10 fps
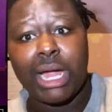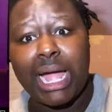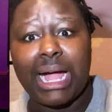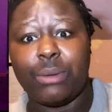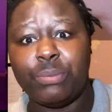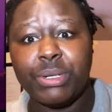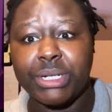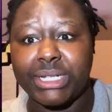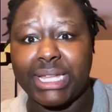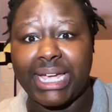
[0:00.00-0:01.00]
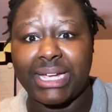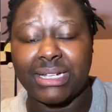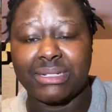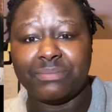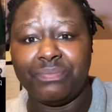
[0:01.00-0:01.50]
I'll put like
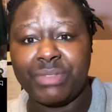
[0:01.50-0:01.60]
a